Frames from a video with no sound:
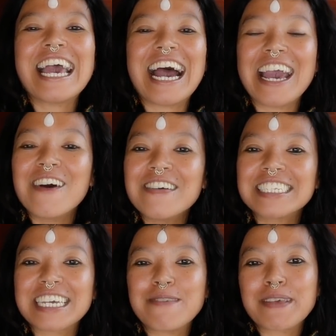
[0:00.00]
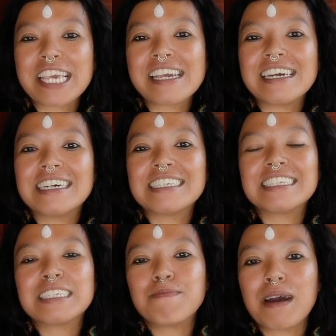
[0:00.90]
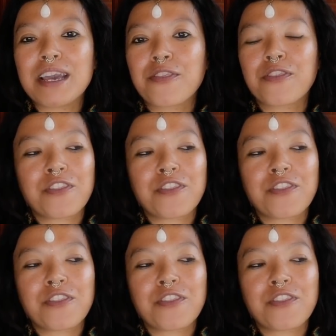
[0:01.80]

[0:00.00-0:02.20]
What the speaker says: I always come here. This is my